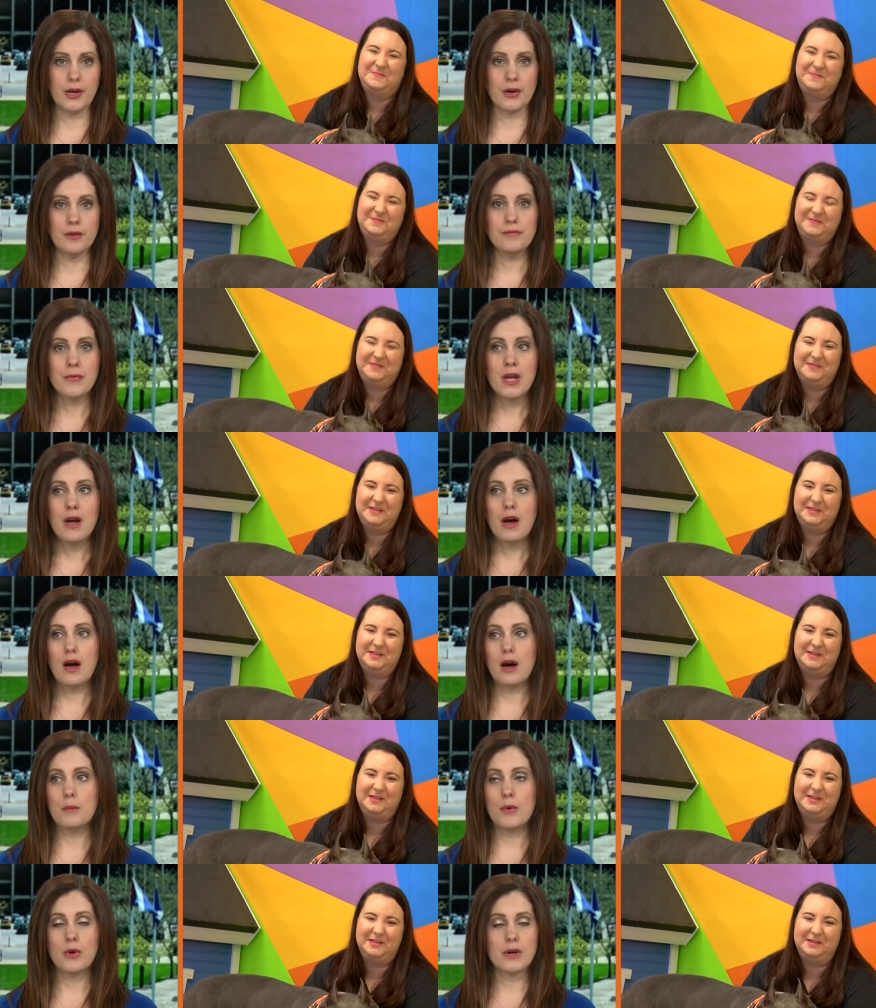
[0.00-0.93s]
Speaker 1: here,
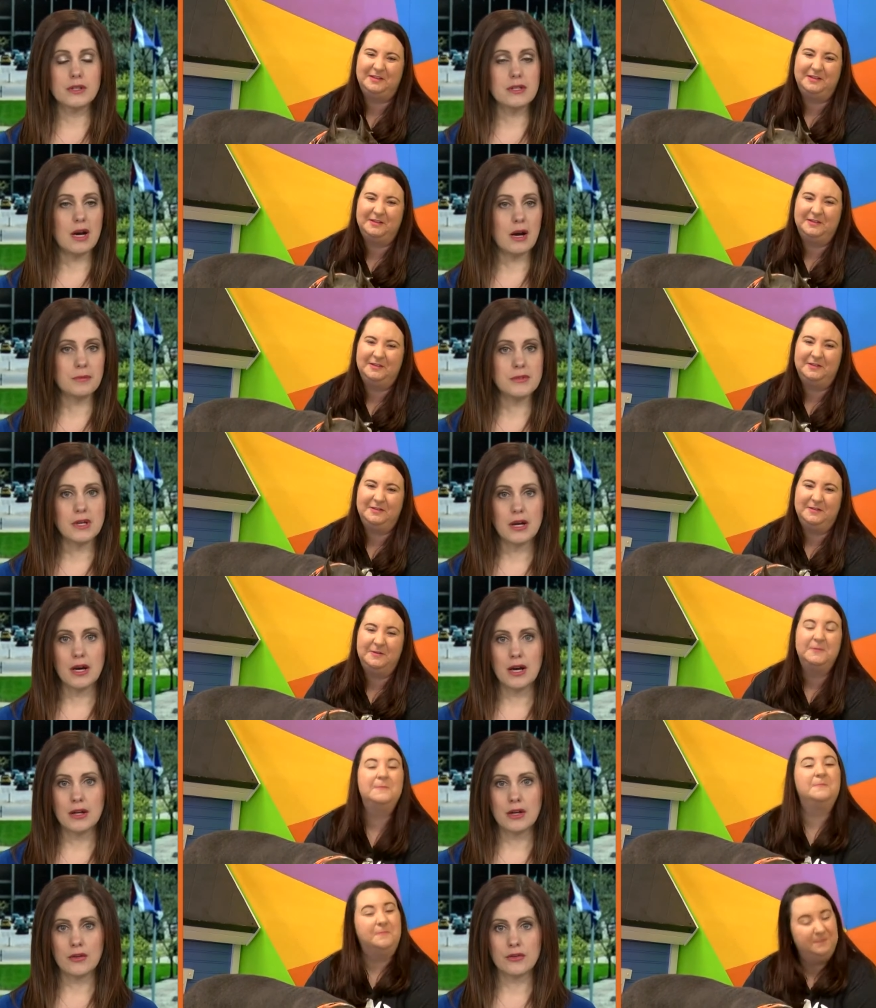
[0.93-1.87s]
or adopt
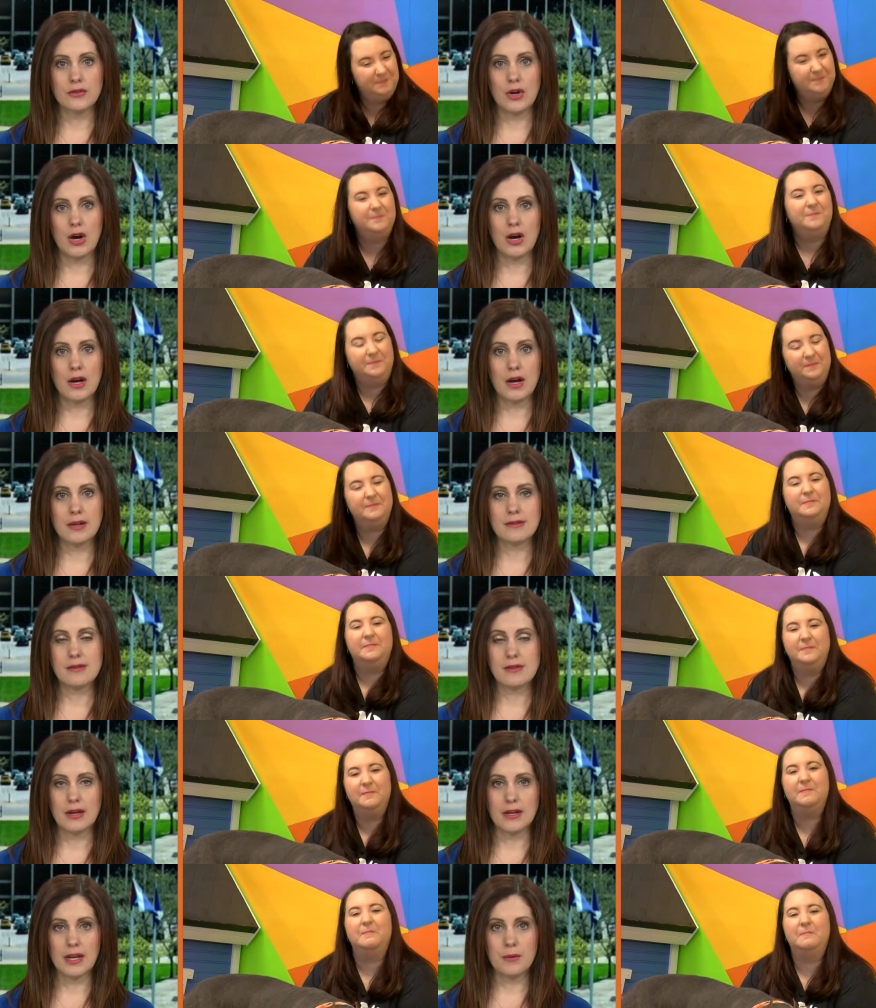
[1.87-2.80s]
another dog on
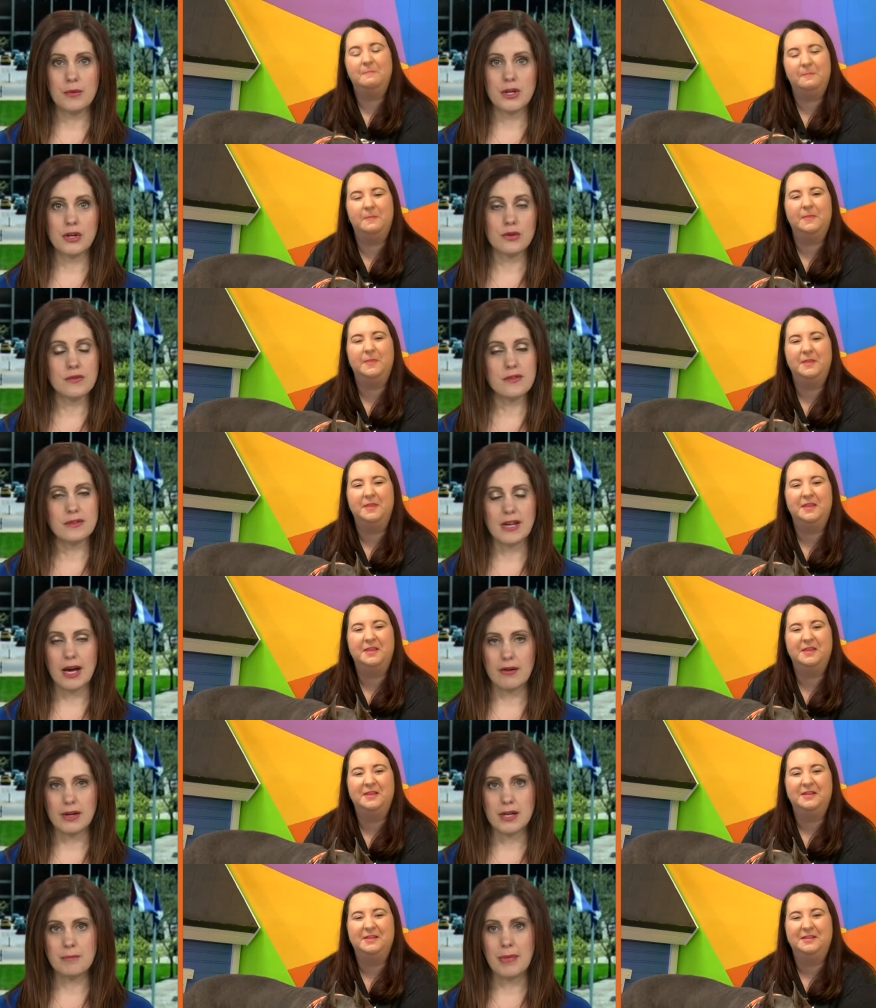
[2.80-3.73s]
Sunday when you're
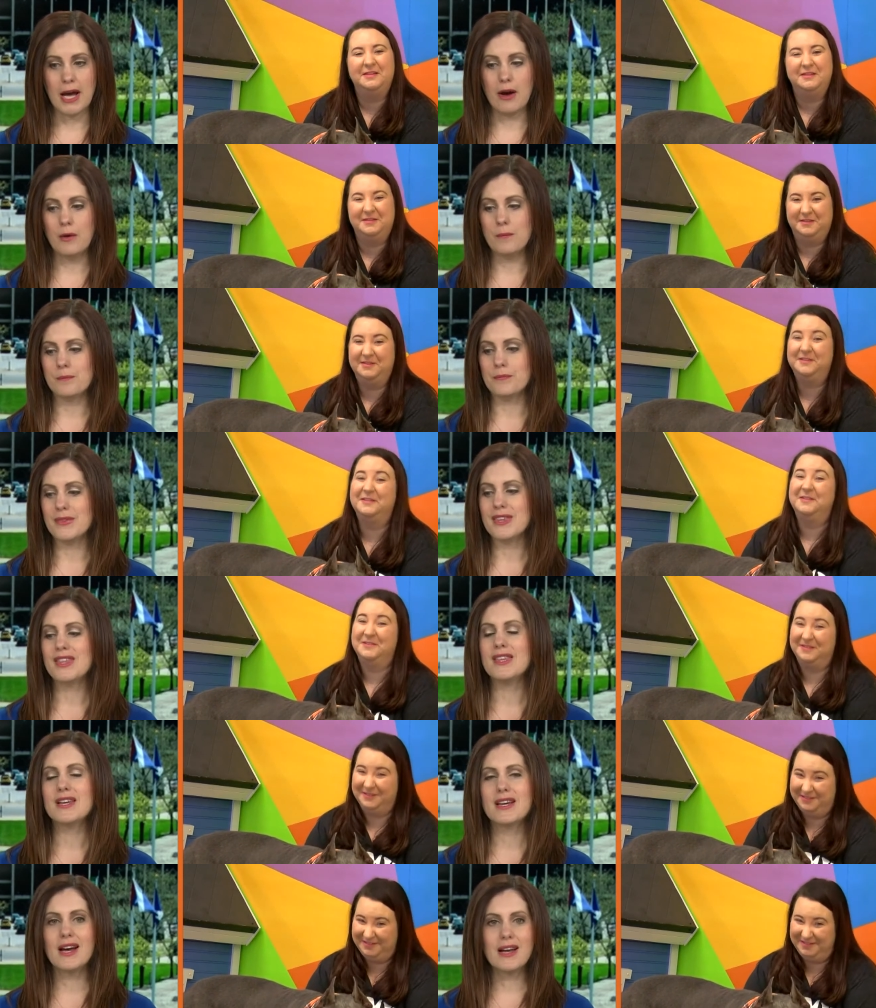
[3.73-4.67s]
Snouting About,
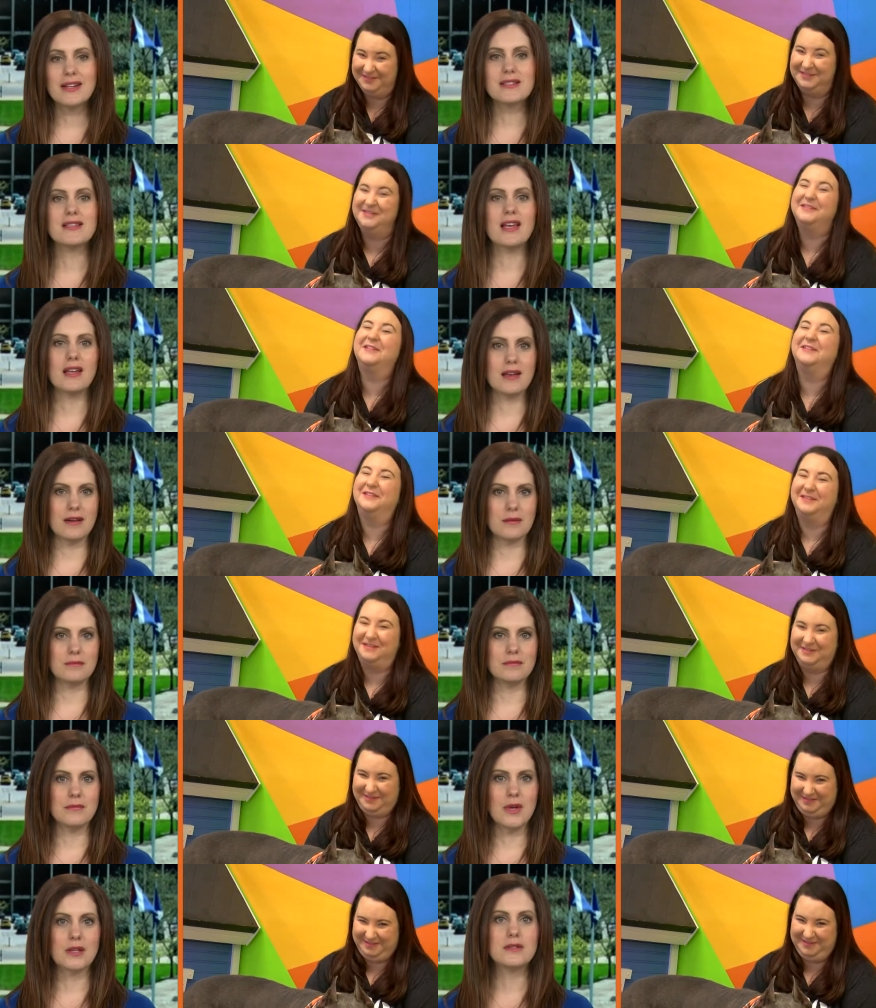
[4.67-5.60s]
you got to take
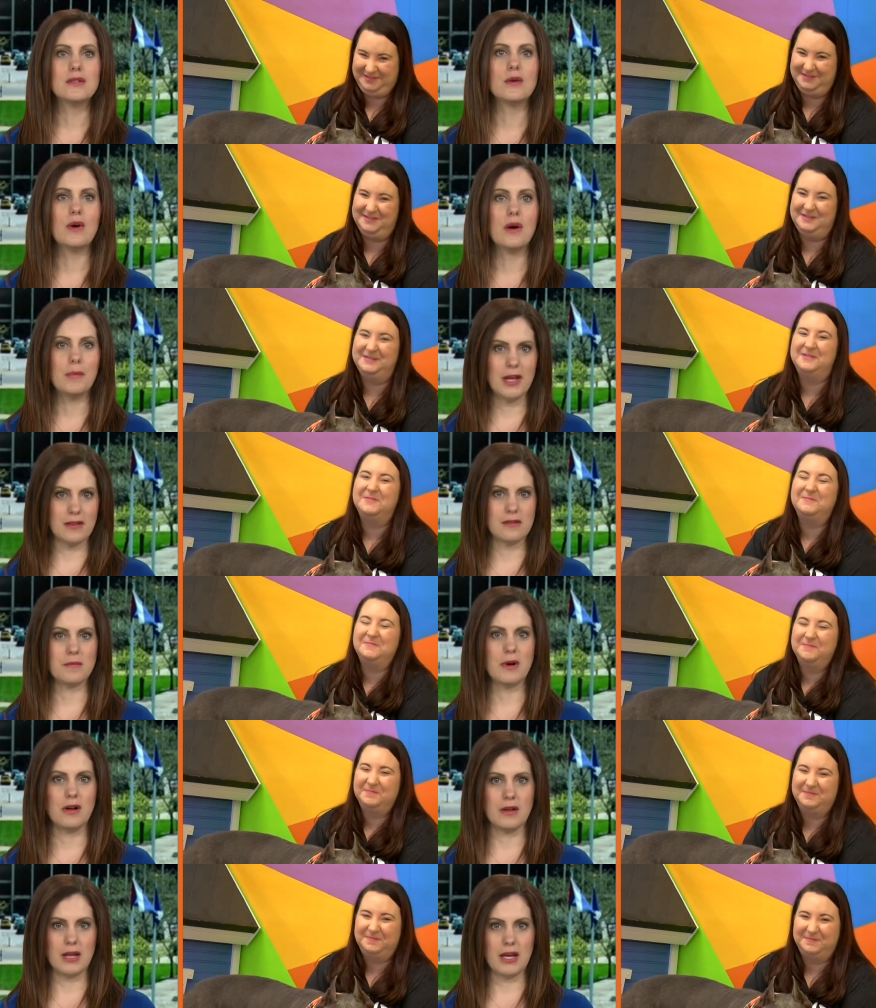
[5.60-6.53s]
them to a
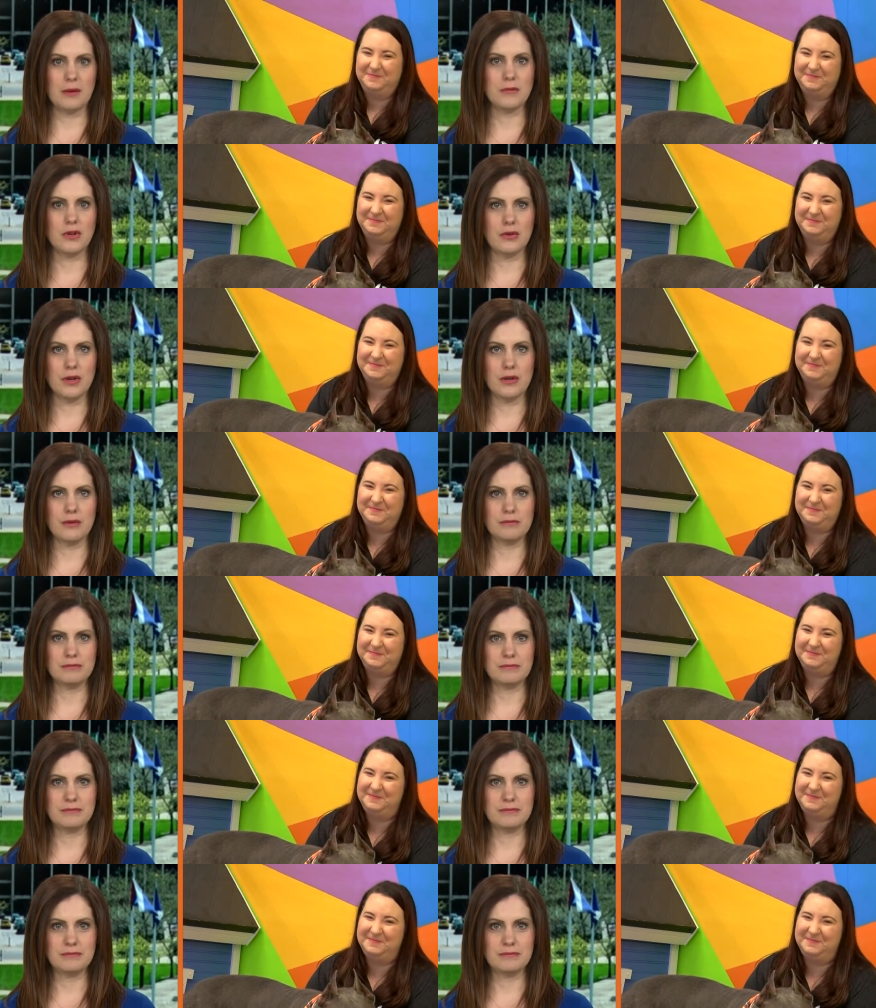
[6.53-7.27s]
baseball game, don't you?